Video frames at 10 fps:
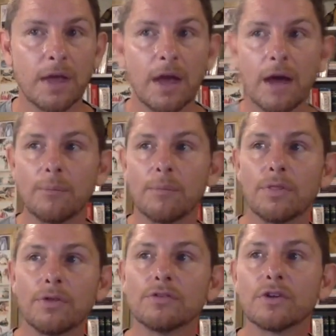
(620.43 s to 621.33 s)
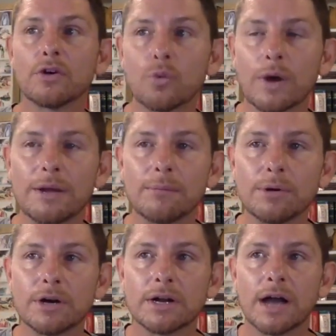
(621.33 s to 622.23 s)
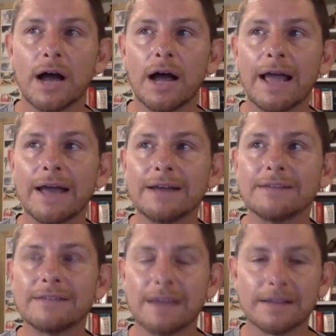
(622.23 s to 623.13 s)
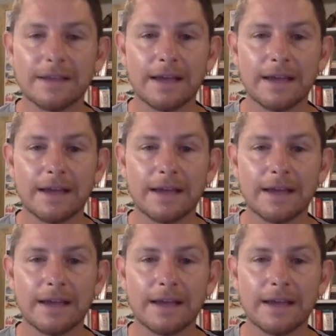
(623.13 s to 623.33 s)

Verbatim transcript: Um, there's a great book, uh, Andy Stanley,